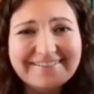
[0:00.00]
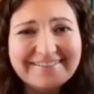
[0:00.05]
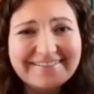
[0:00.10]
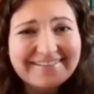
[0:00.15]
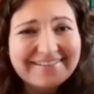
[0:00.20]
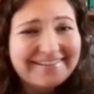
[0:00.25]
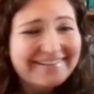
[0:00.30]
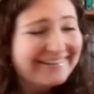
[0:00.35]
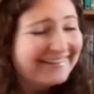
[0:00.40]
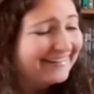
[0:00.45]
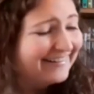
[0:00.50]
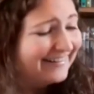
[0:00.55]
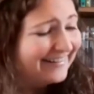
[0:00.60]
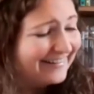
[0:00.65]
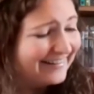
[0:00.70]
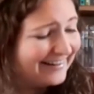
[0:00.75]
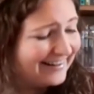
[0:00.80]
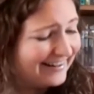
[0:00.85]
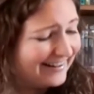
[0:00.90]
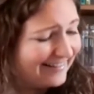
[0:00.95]

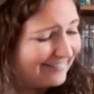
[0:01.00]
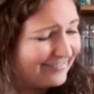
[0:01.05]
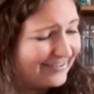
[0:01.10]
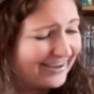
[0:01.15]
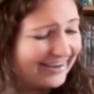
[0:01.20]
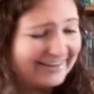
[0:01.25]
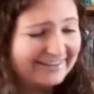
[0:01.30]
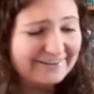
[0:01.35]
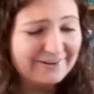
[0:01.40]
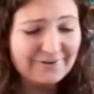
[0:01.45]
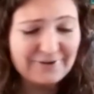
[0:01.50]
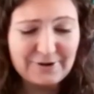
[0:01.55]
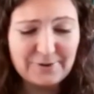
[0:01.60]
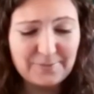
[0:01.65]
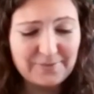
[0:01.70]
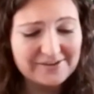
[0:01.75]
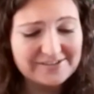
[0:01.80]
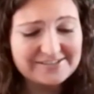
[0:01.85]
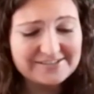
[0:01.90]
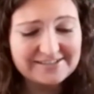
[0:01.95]
and I don't know
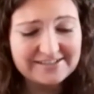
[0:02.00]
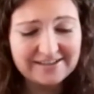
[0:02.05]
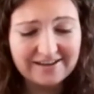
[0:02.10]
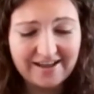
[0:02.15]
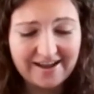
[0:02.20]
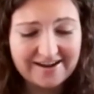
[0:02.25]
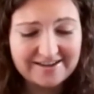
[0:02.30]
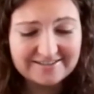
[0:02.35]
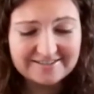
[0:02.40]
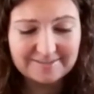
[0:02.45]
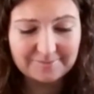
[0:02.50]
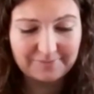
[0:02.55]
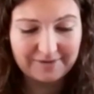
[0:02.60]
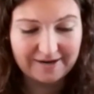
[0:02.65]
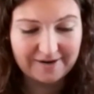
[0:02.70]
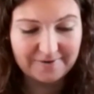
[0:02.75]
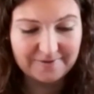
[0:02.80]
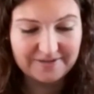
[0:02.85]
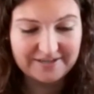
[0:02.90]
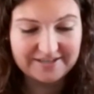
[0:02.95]
what she liked
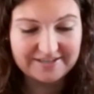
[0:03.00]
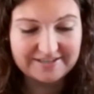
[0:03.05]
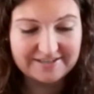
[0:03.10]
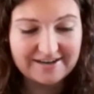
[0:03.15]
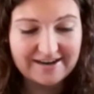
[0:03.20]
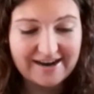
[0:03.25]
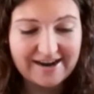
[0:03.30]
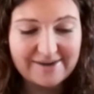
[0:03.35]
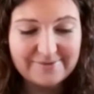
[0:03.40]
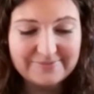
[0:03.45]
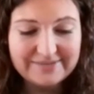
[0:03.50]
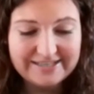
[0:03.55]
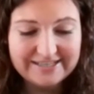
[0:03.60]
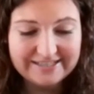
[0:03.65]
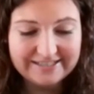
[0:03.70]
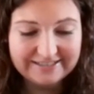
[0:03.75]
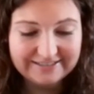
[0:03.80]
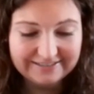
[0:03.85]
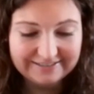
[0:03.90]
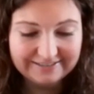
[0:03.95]
about it. I
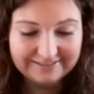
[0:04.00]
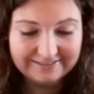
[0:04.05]
mean,